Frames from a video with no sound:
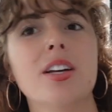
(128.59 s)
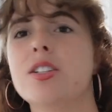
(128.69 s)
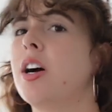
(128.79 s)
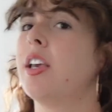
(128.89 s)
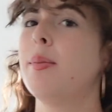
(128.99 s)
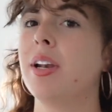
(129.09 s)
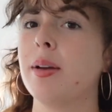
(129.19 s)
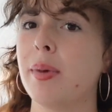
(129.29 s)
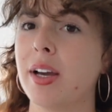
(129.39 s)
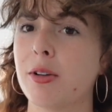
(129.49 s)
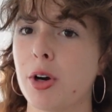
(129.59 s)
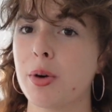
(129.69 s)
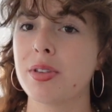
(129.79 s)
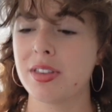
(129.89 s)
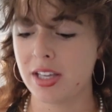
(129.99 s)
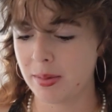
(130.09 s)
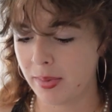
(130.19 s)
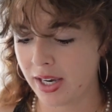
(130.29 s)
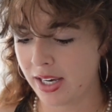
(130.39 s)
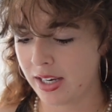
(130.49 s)
documenting my growth in
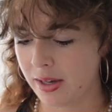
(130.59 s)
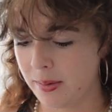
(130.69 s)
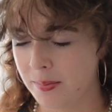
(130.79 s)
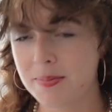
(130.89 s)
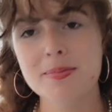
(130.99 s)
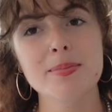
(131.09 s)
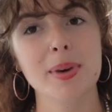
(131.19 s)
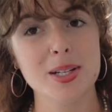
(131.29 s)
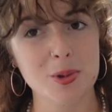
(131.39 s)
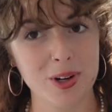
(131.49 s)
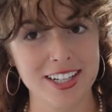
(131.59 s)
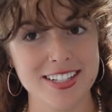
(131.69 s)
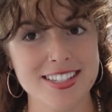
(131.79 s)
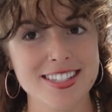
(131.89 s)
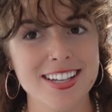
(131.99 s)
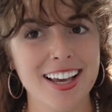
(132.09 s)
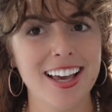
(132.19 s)
my my 20s,